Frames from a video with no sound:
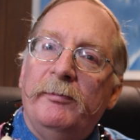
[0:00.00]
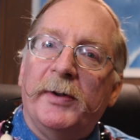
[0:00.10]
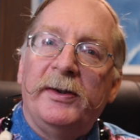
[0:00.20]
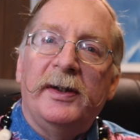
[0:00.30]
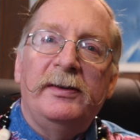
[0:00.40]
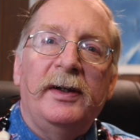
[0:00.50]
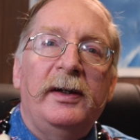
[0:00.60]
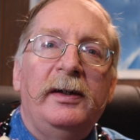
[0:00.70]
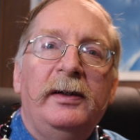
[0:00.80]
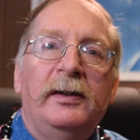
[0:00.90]
but that
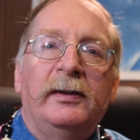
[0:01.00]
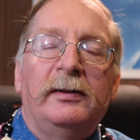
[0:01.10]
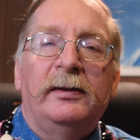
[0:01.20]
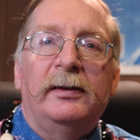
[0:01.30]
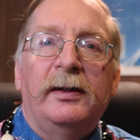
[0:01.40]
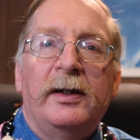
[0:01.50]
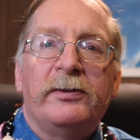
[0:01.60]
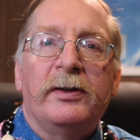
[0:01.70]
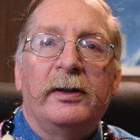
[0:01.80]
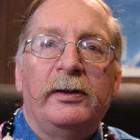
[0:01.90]
day
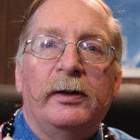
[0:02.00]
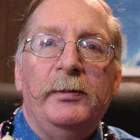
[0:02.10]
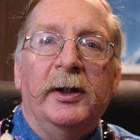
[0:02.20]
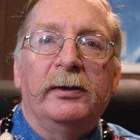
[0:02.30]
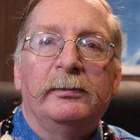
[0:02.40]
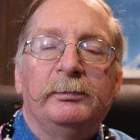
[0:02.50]
has not come yet.